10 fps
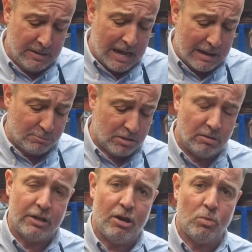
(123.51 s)

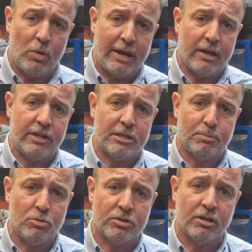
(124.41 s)
Absolutely no way are these
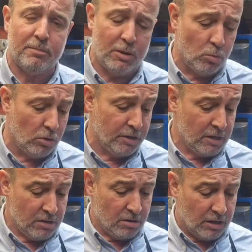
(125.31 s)
boots going to be worn
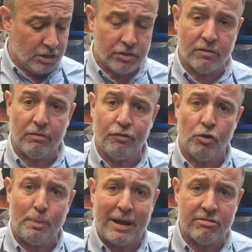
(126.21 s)
unless you've got
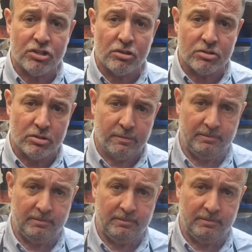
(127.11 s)
4 pairs of socks on.